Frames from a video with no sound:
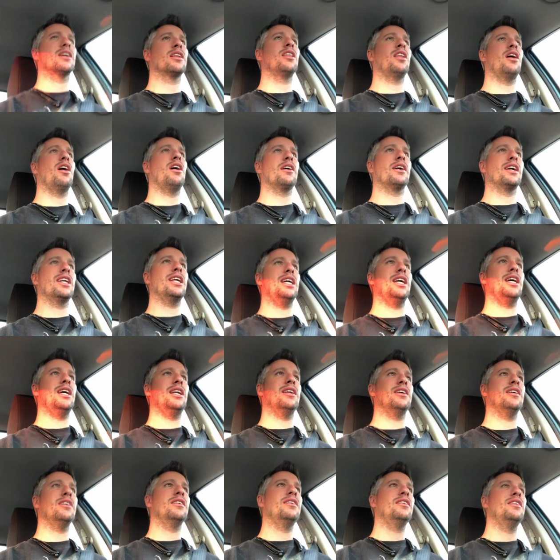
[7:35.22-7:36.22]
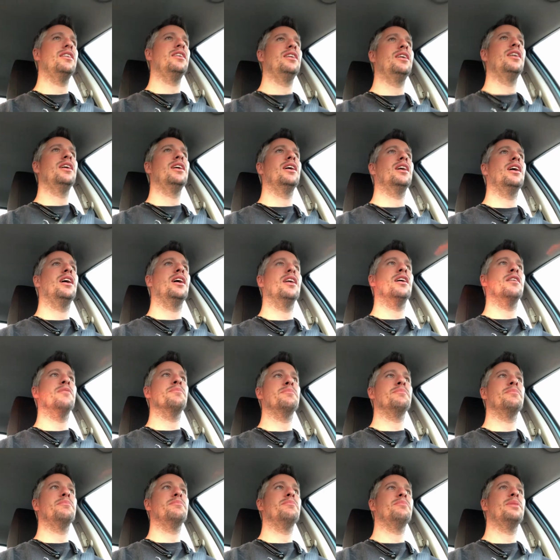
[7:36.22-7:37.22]
logging in.
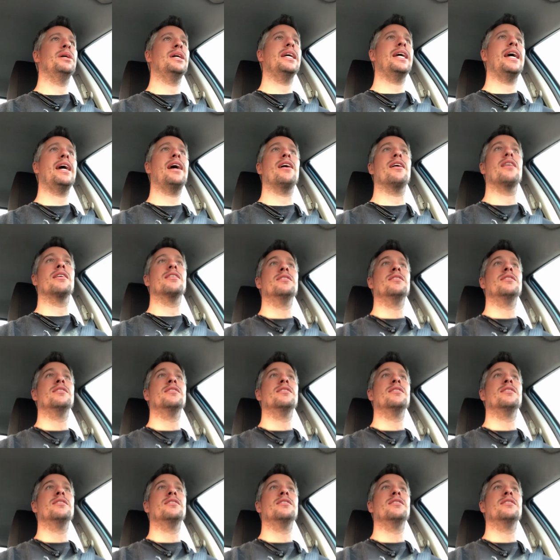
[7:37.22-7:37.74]
Um, but yeah,